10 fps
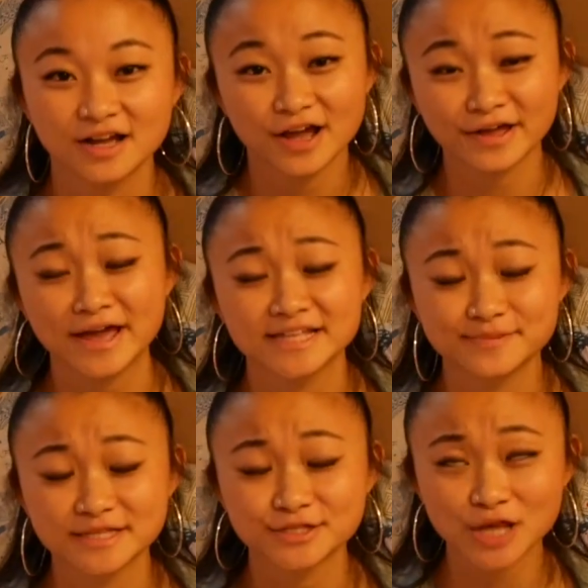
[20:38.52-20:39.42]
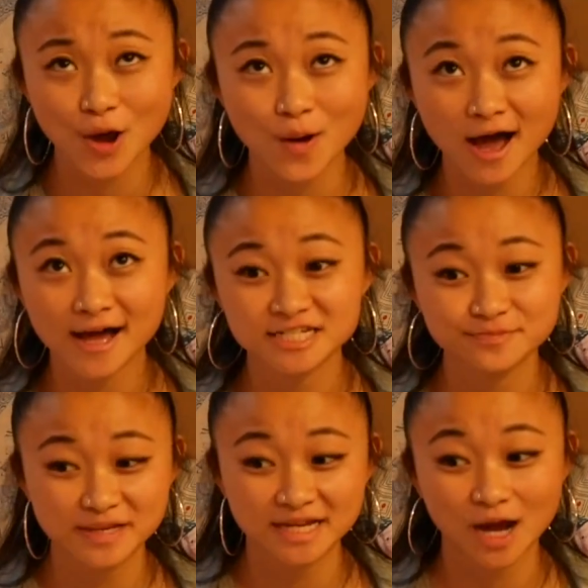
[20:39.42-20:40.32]
Okay, it's been so hard to
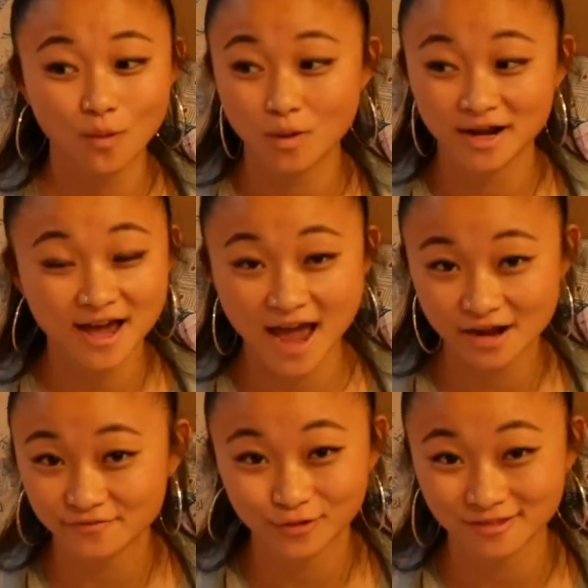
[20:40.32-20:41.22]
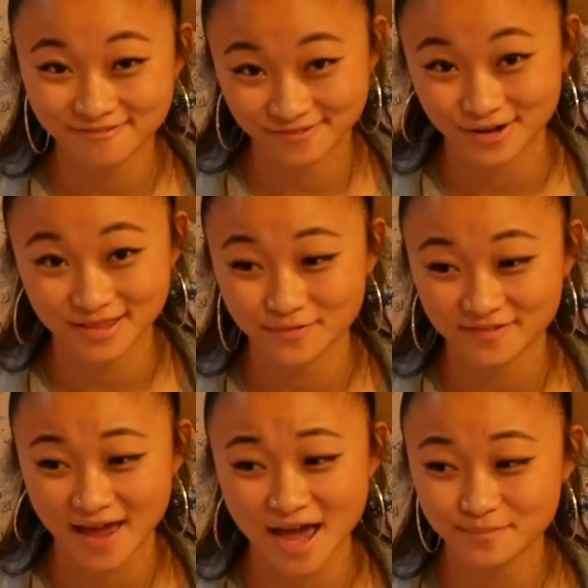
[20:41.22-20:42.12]
pick a winner out of all the pho that we've
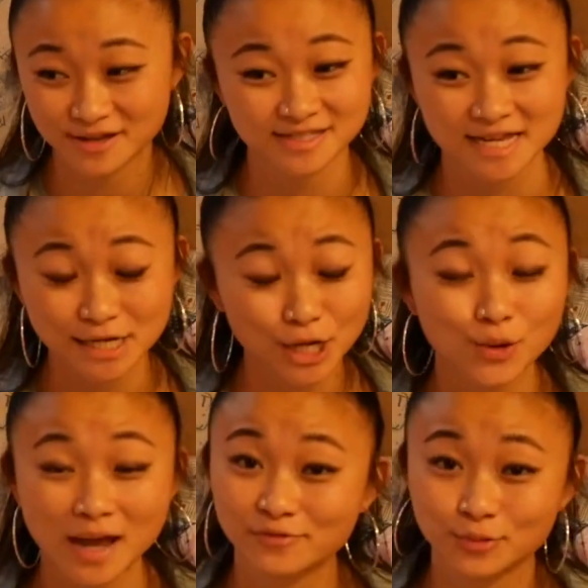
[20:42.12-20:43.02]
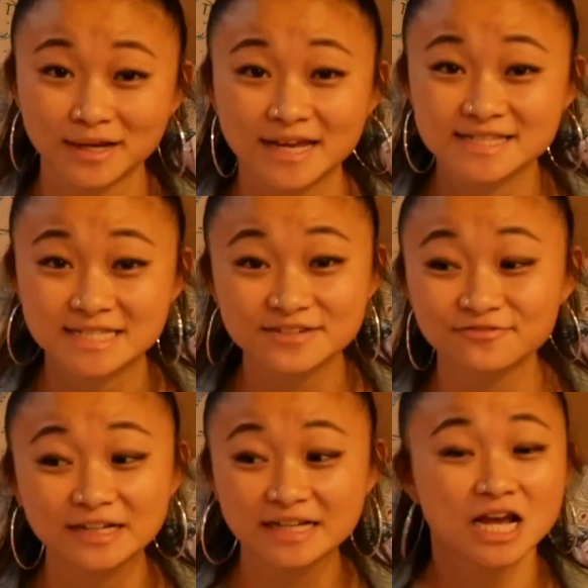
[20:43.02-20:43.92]
had because I know everyone has
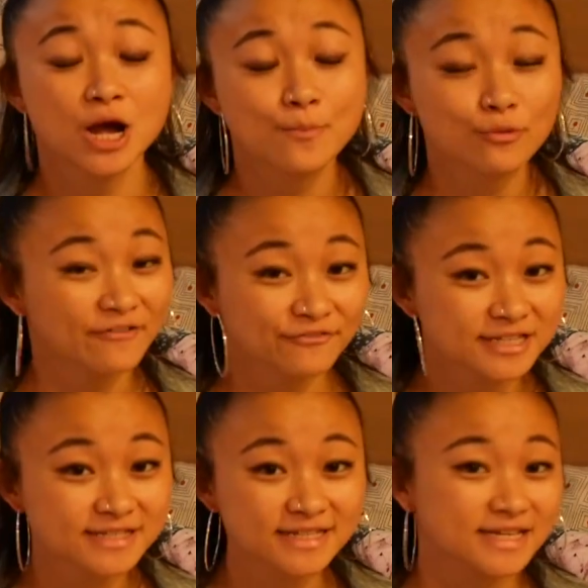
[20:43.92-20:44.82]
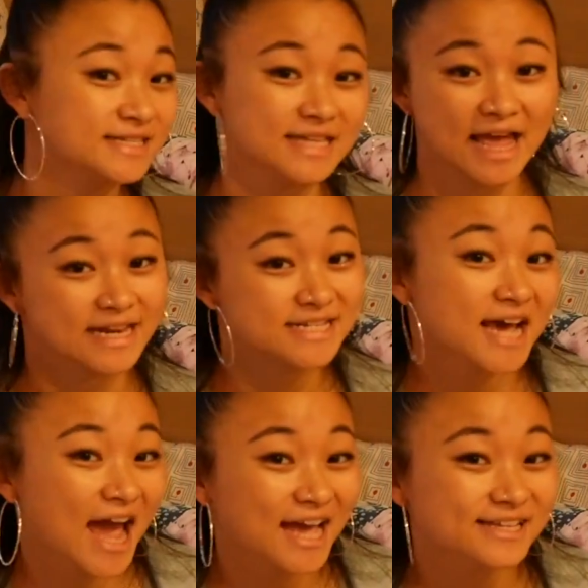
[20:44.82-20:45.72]
different preferences and
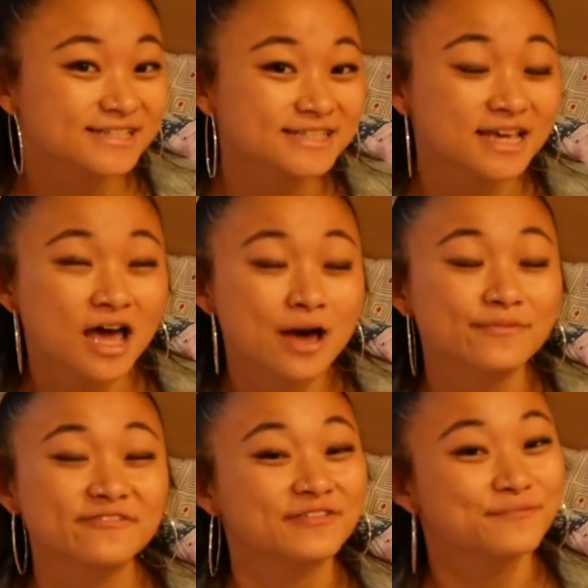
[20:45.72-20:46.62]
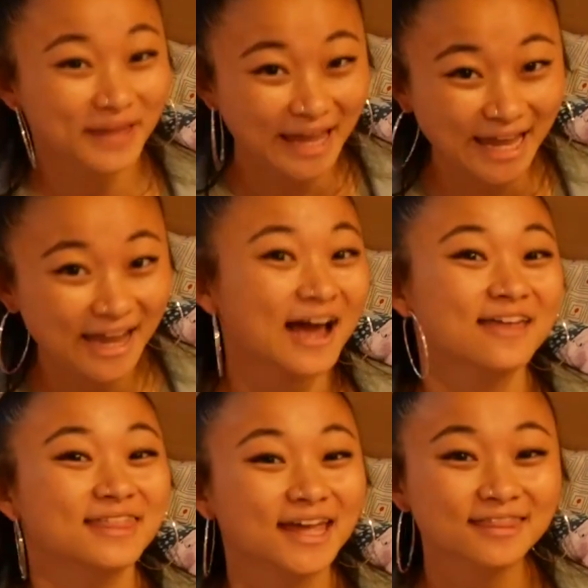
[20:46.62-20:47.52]
tastes, but for me, I
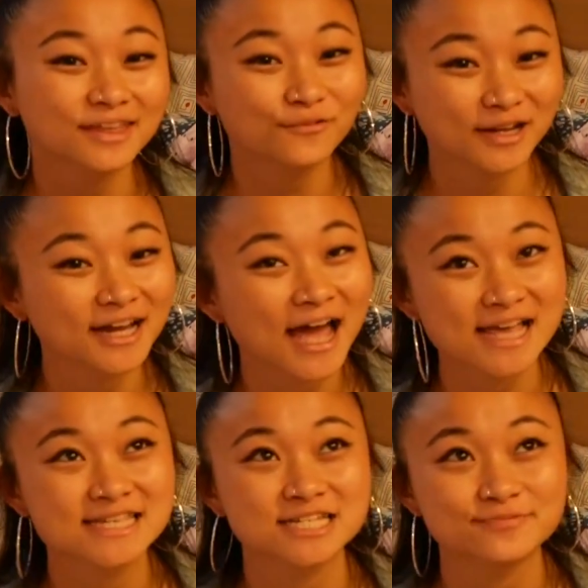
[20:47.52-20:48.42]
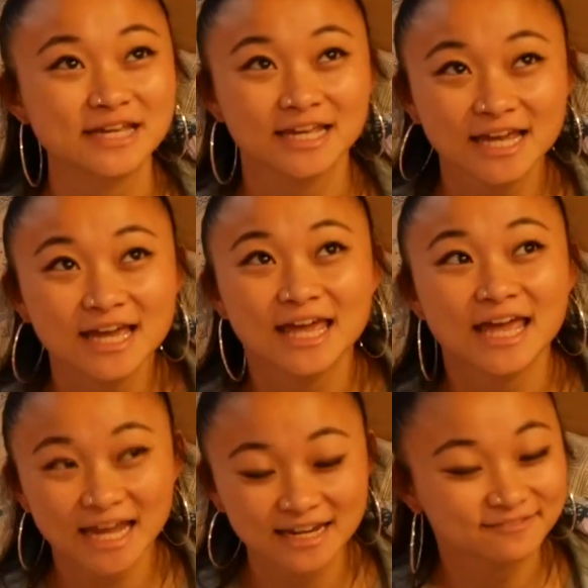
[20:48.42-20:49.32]
think the winner has to be
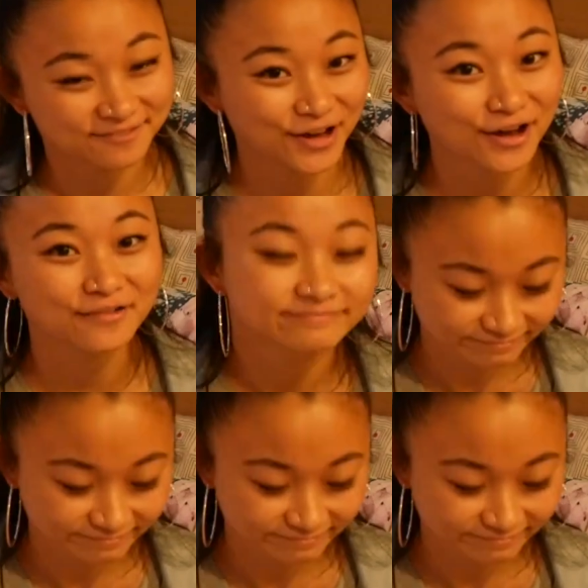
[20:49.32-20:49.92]
Eat Pho,